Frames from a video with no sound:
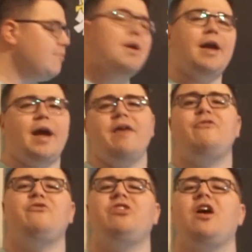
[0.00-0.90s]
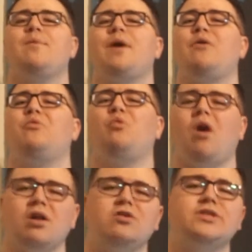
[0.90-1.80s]
man, I haven't thought about
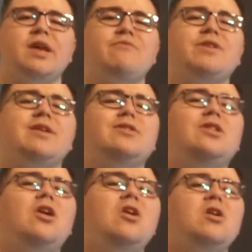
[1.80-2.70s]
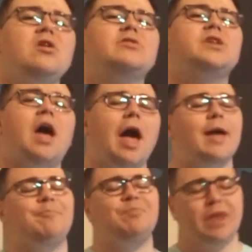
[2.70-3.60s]
Water 7 in a long time.